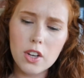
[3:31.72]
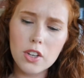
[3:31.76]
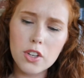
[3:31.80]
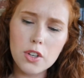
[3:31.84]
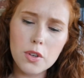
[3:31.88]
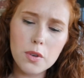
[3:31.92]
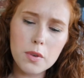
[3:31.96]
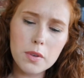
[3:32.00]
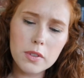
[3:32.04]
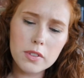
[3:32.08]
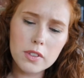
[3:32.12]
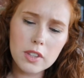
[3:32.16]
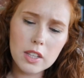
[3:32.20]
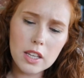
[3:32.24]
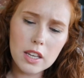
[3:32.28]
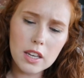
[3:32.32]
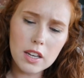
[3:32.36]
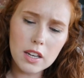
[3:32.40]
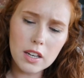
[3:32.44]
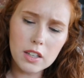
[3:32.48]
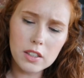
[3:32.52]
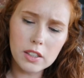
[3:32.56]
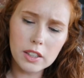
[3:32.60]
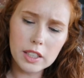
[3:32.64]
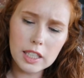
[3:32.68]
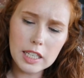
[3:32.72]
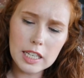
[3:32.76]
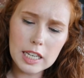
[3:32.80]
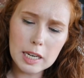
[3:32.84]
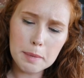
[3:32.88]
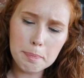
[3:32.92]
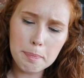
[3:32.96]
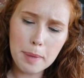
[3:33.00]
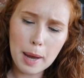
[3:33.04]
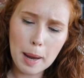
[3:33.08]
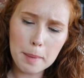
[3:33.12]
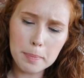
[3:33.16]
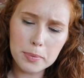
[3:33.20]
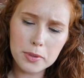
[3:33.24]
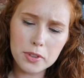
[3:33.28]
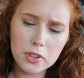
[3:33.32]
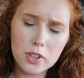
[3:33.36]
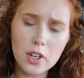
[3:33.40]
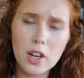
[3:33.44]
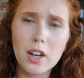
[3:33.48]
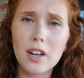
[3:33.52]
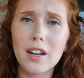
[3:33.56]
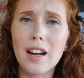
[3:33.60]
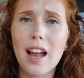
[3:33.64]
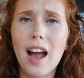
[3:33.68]
Use the Clinique Pep
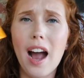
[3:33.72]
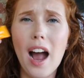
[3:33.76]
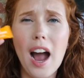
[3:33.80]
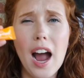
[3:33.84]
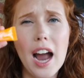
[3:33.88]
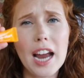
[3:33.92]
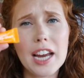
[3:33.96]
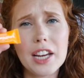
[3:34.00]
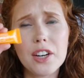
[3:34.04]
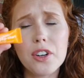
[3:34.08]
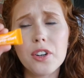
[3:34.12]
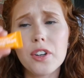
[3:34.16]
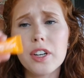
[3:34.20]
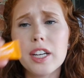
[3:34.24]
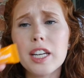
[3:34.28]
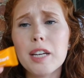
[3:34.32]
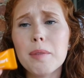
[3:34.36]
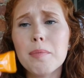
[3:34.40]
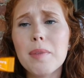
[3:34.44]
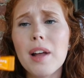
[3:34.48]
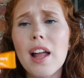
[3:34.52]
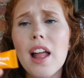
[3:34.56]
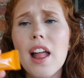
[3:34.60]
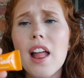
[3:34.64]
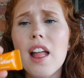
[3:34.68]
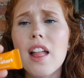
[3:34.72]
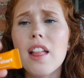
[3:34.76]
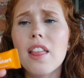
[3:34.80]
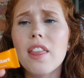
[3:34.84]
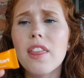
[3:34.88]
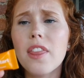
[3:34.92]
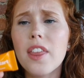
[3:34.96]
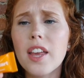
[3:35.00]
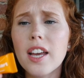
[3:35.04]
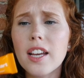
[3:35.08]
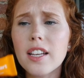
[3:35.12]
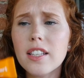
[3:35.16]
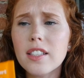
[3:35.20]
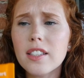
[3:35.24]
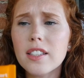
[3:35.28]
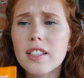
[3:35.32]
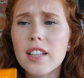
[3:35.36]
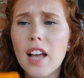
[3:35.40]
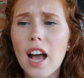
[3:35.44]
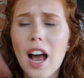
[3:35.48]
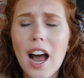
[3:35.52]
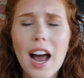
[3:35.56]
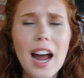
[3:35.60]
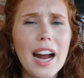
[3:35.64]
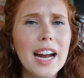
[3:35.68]
Start Eye Cream. This
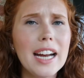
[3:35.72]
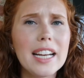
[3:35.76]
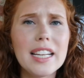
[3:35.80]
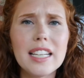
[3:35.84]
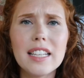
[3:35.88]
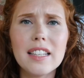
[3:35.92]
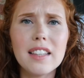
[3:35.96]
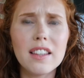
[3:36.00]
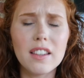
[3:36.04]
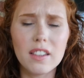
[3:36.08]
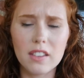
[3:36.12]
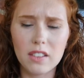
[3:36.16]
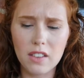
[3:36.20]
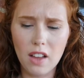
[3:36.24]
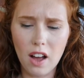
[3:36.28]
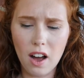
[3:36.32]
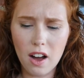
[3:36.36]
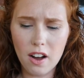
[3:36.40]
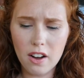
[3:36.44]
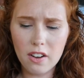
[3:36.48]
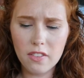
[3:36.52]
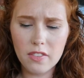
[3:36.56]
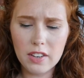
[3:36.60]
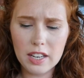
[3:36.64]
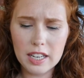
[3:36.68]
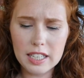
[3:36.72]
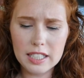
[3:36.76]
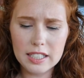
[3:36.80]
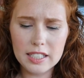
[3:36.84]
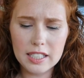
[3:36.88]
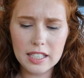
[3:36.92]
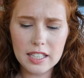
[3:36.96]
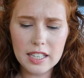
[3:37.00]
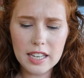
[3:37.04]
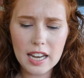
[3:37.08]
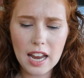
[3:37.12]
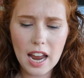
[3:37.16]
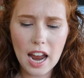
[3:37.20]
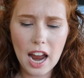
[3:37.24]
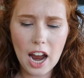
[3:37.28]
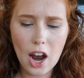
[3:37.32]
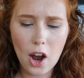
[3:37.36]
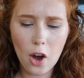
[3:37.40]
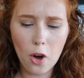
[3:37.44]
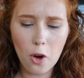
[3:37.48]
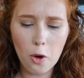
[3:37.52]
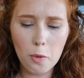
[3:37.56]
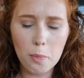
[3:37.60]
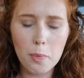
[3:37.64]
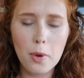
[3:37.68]
I didn't love. It didn't
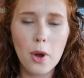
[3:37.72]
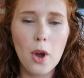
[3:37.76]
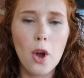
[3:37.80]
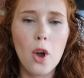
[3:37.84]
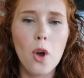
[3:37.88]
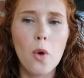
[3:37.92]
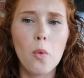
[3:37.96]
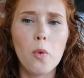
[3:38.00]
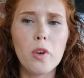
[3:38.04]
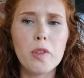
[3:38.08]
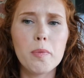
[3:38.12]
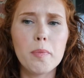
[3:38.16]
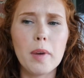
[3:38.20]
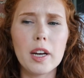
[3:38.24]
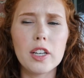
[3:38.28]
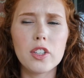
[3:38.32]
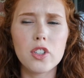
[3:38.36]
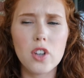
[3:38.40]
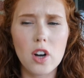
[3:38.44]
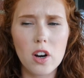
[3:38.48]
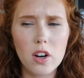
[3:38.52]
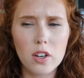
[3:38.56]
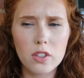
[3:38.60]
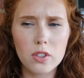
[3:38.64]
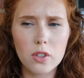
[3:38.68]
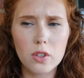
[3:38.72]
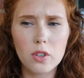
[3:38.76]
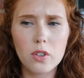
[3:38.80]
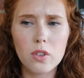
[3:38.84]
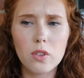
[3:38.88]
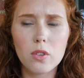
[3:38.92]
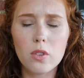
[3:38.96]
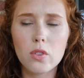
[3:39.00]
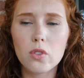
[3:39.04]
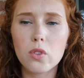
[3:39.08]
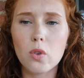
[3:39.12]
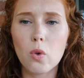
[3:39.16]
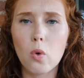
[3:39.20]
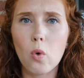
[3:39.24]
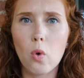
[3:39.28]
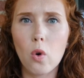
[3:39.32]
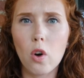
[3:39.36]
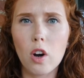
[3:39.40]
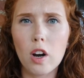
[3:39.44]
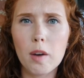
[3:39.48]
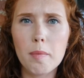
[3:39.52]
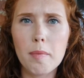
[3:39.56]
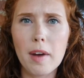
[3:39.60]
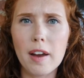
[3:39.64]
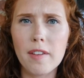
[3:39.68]
help with my dark circles
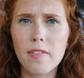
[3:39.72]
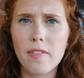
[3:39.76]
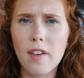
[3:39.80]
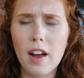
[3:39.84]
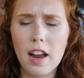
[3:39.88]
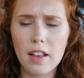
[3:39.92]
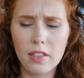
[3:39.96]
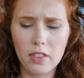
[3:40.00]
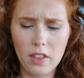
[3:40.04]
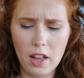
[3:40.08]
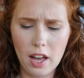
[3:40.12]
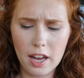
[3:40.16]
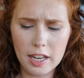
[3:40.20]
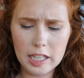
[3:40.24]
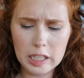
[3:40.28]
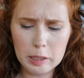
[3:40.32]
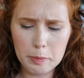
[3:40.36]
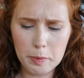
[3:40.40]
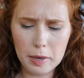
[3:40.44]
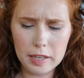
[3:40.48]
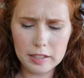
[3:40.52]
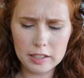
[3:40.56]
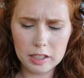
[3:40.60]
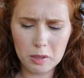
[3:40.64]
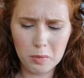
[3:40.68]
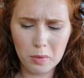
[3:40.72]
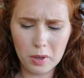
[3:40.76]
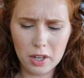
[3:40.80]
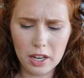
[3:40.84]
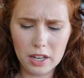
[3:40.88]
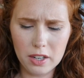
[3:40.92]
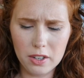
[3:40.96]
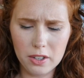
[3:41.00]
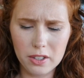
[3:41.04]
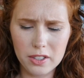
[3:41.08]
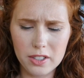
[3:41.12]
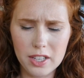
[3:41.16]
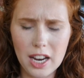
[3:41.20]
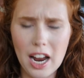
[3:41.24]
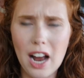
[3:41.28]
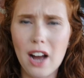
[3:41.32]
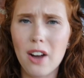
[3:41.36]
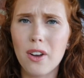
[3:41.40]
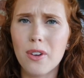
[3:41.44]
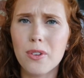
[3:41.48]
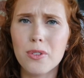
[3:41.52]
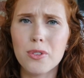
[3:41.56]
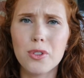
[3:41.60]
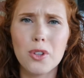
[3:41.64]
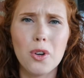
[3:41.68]
or my fine lines based on what I could
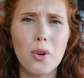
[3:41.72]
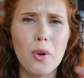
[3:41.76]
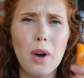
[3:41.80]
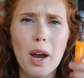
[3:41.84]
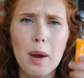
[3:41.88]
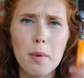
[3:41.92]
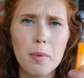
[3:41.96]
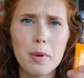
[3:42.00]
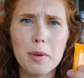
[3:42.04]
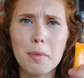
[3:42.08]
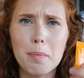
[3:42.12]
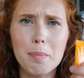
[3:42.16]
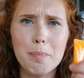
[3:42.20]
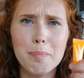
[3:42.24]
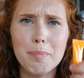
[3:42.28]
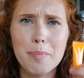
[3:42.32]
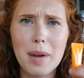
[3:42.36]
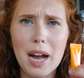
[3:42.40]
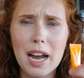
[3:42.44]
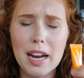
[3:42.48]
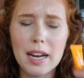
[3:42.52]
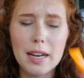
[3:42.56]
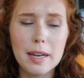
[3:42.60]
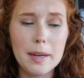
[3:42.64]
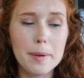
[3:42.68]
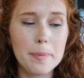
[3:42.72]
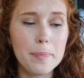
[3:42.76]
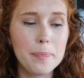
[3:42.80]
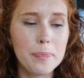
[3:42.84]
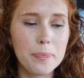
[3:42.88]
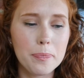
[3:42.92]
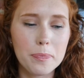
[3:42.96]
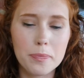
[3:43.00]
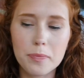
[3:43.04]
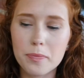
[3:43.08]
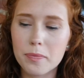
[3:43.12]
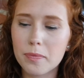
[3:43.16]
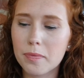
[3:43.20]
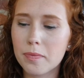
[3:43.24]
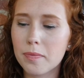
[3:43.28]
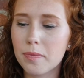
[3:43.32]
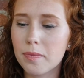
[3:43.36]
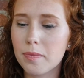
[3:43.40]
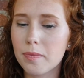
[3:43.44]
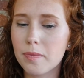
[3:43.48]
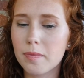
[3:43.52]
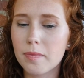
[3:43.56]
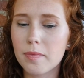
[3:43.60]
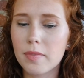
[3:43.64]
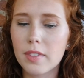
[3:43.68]
tell, so I wouldn't buy
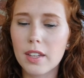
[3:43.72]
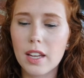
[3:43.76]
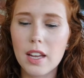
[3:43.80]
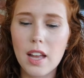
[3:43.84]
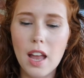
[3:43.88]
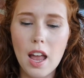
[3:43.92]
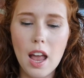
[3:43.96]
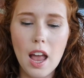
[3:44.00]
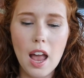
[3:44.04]
it.